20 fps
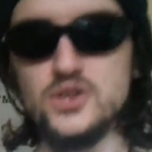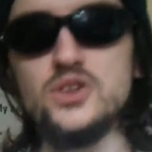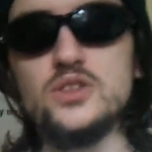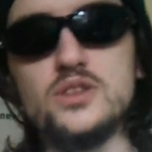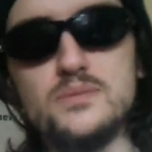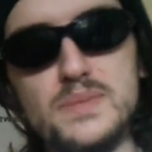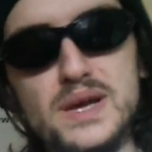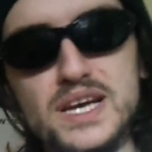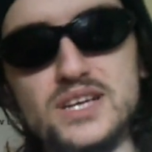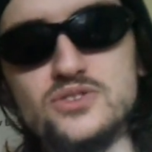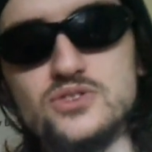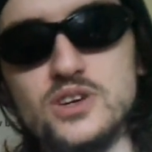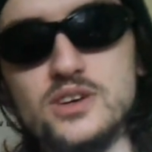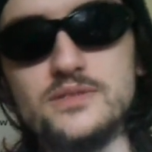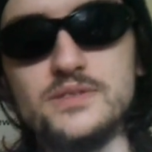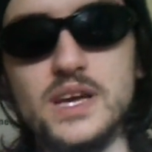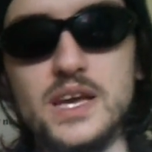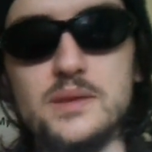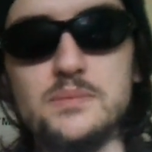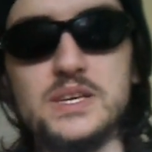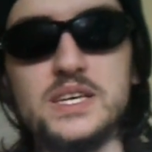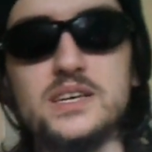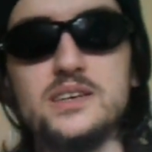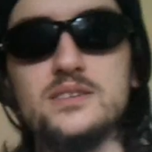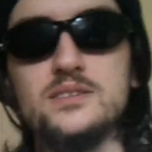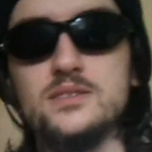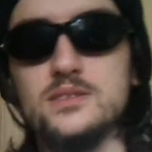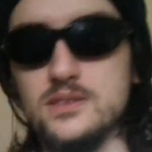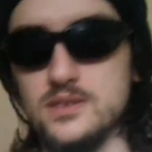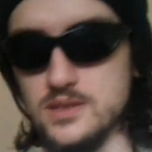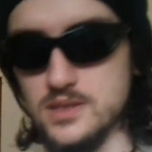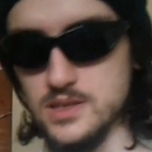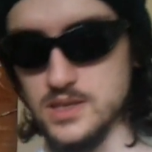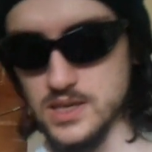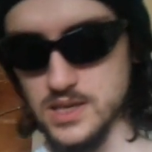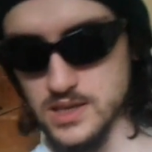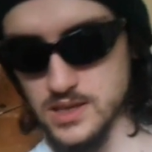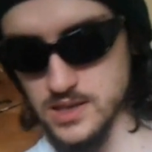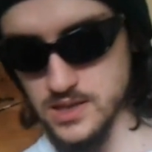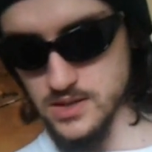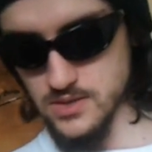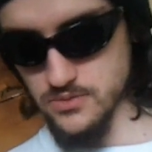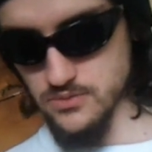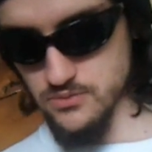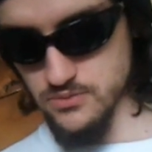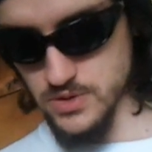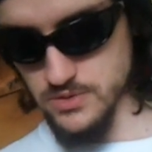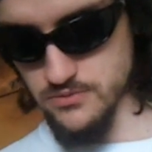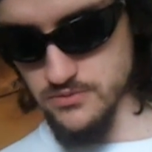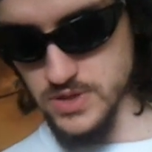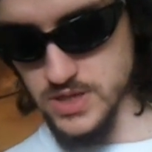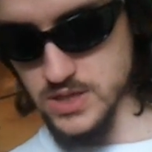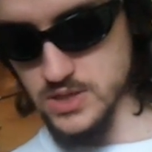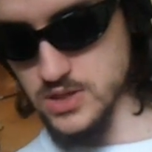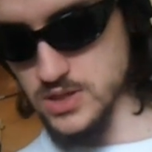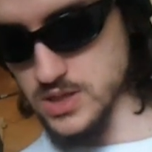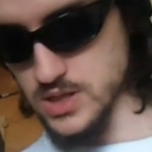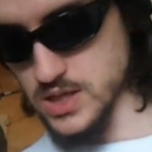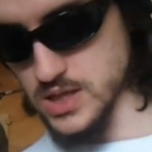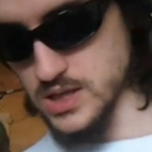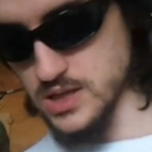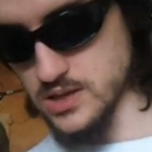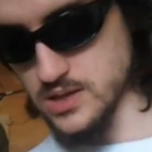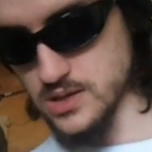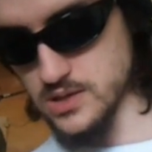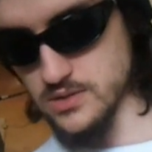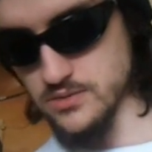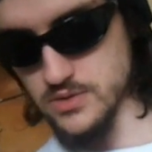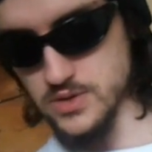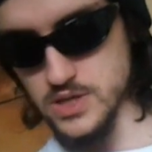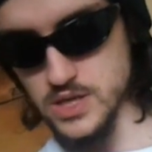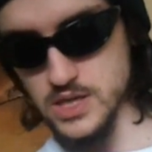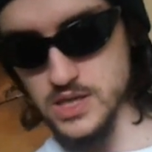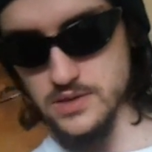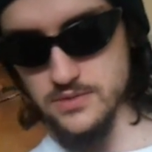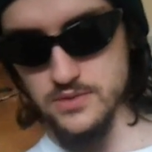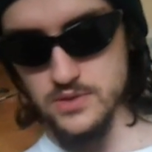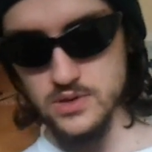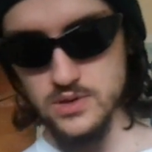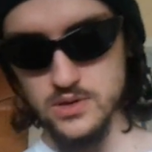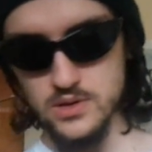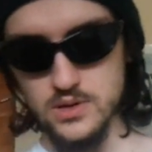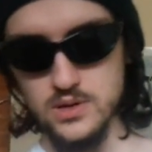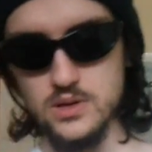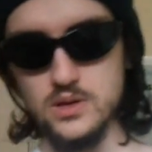Another Mega Drive game here, I recently received.